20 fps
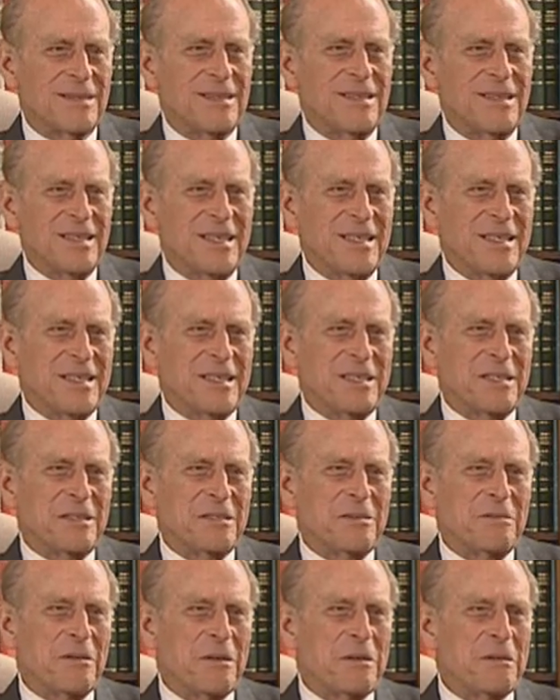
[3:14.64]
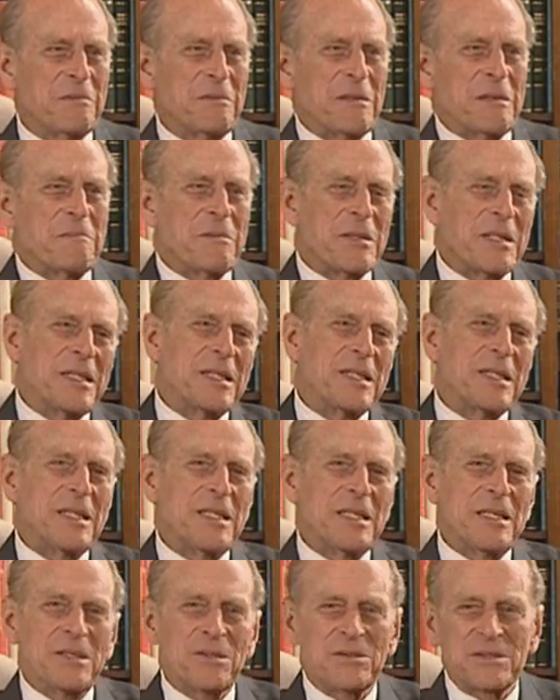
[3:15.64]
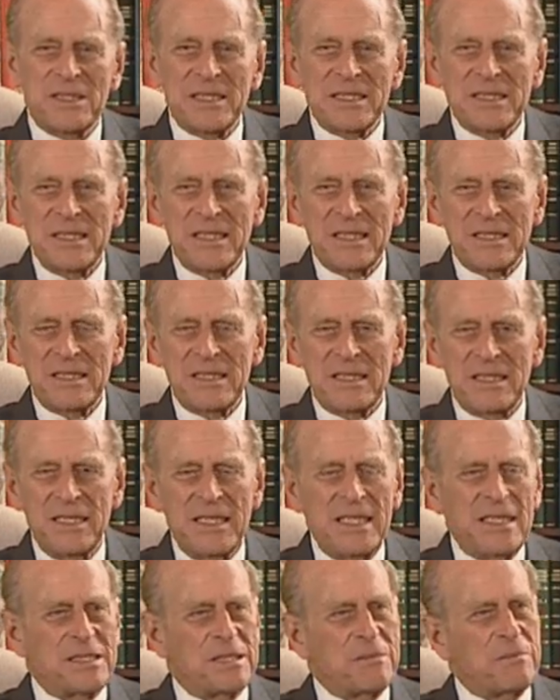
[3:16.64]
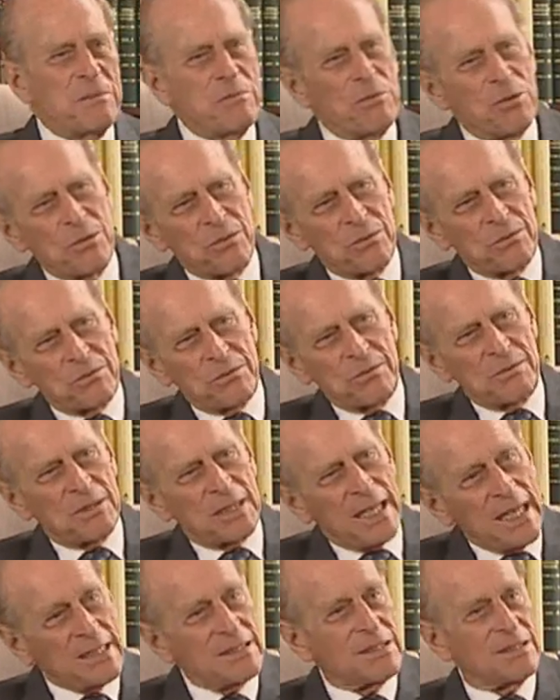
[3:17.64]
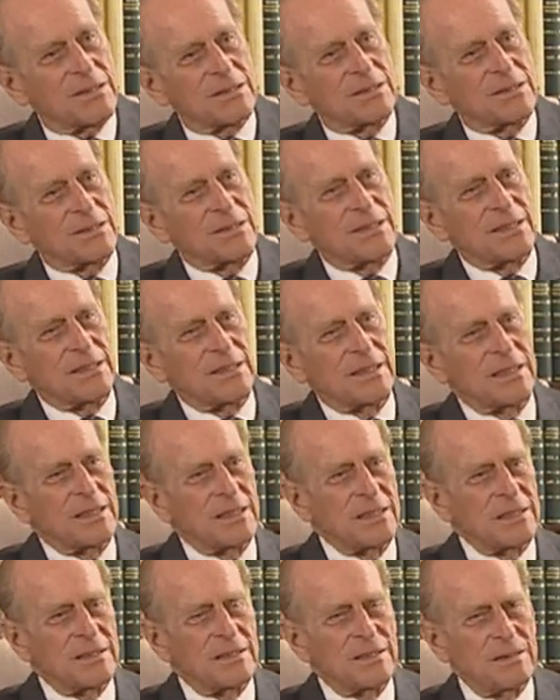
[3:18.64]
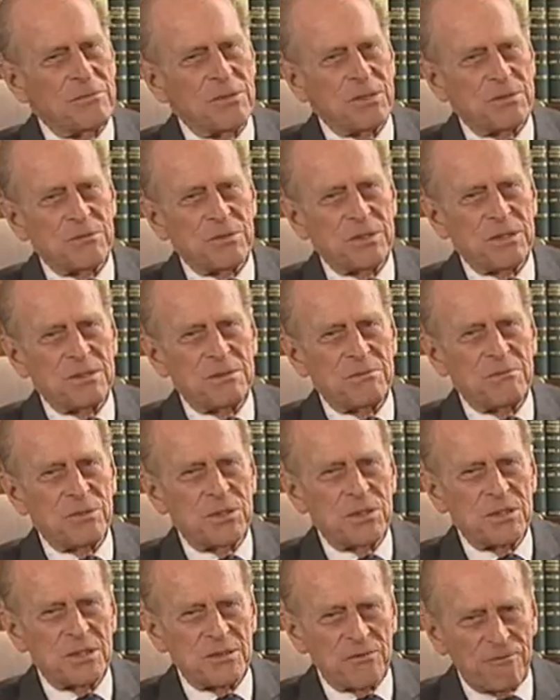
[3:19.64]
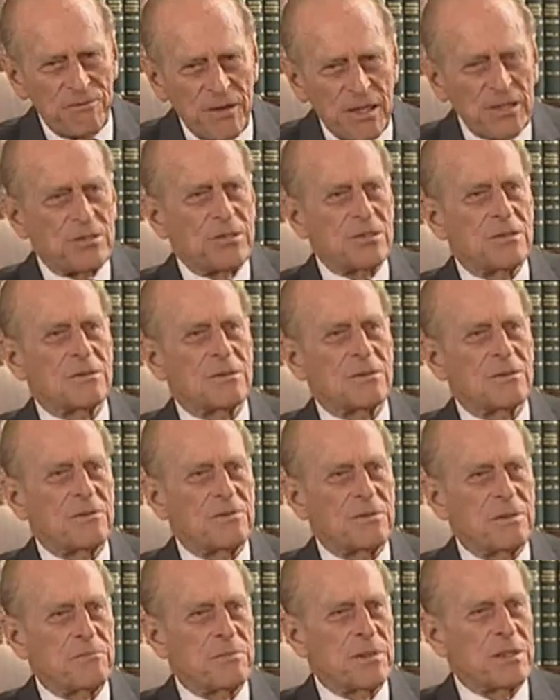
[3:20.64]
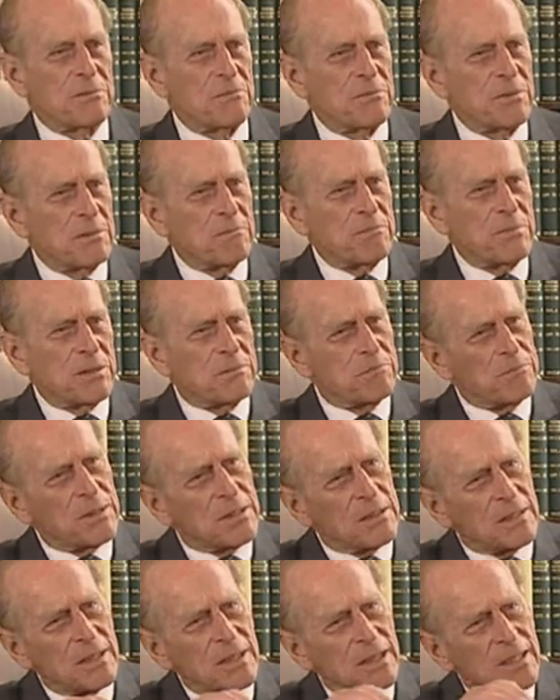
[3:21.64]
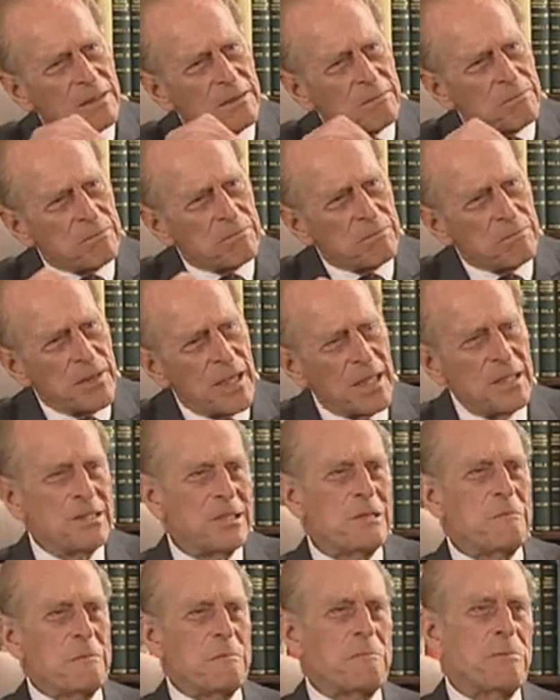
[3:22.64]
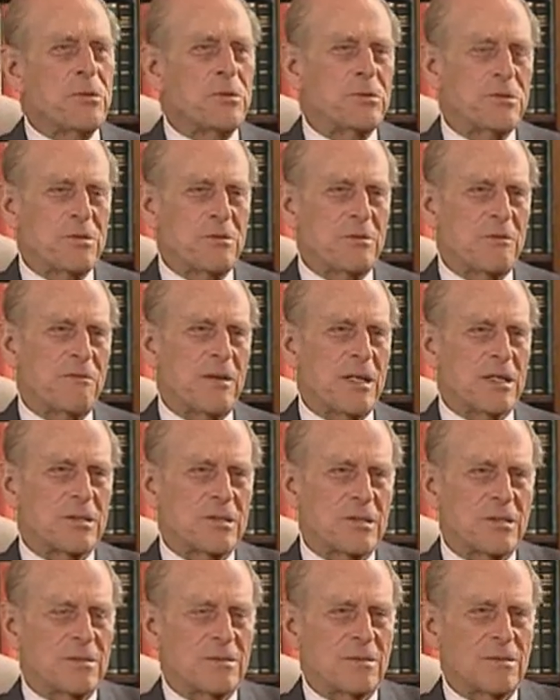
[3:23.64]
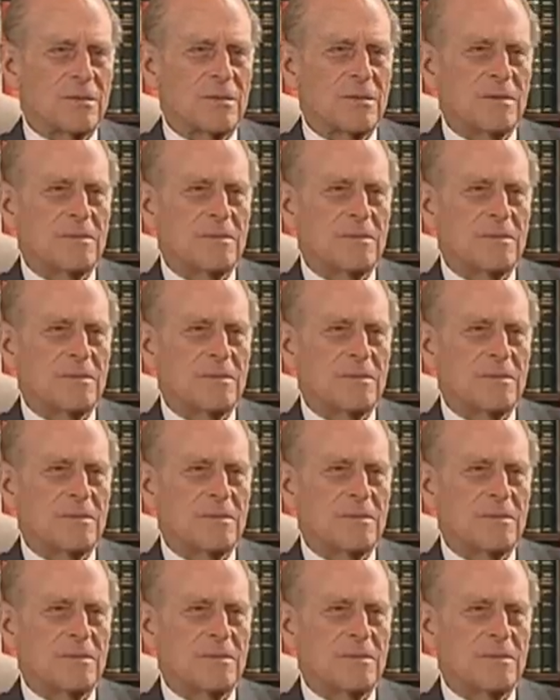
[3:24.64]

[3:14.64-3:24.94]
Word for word: do you know what I mean? But it, it, it doesn't. It needs to be more classical, uh, which, which, is, which is a function, but, but, but, but nicely proportioned function.